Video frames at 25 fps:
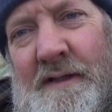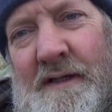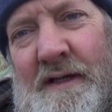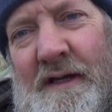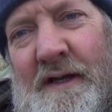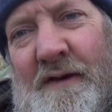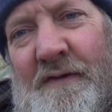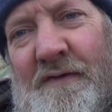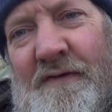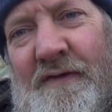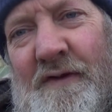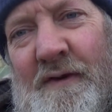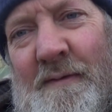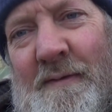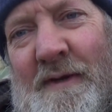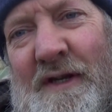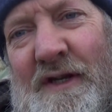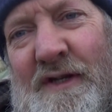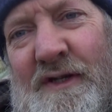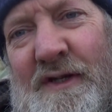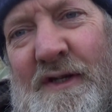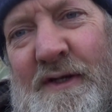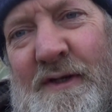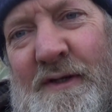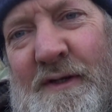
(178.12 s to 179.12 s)

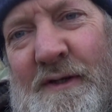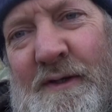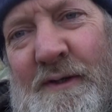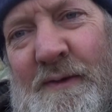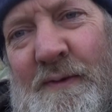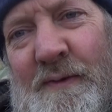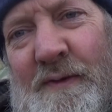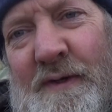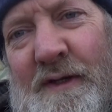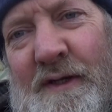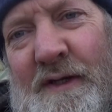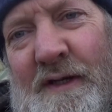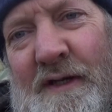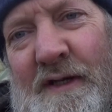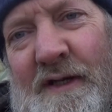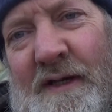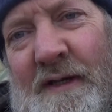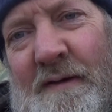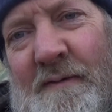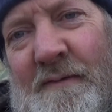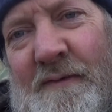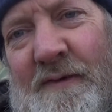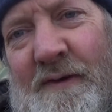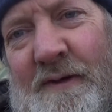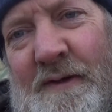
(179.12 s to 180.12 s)
information on where it
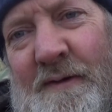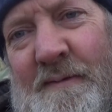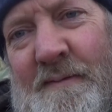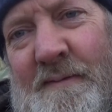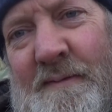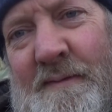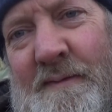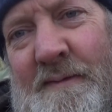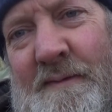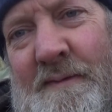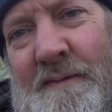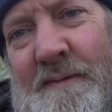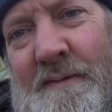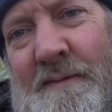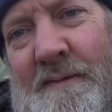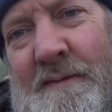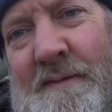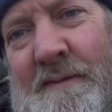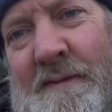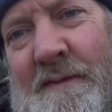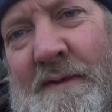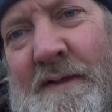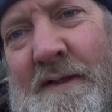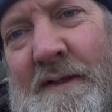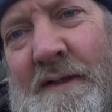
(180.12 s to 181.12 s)
came from,
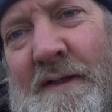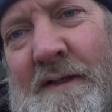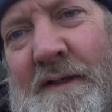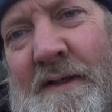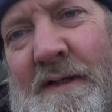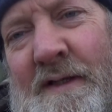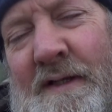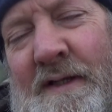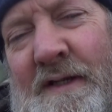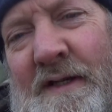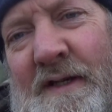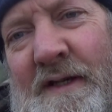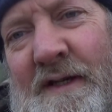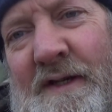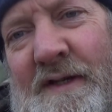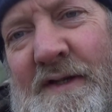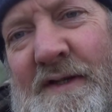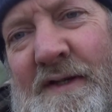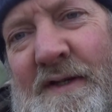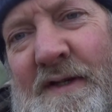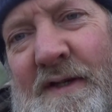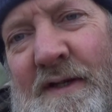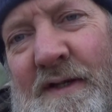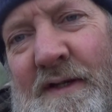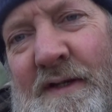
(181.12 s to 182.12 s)
is
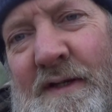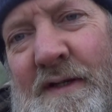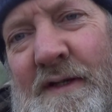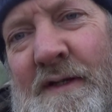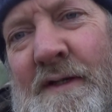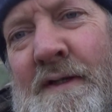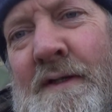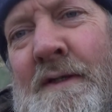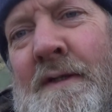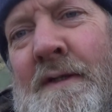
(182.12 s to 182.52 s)
to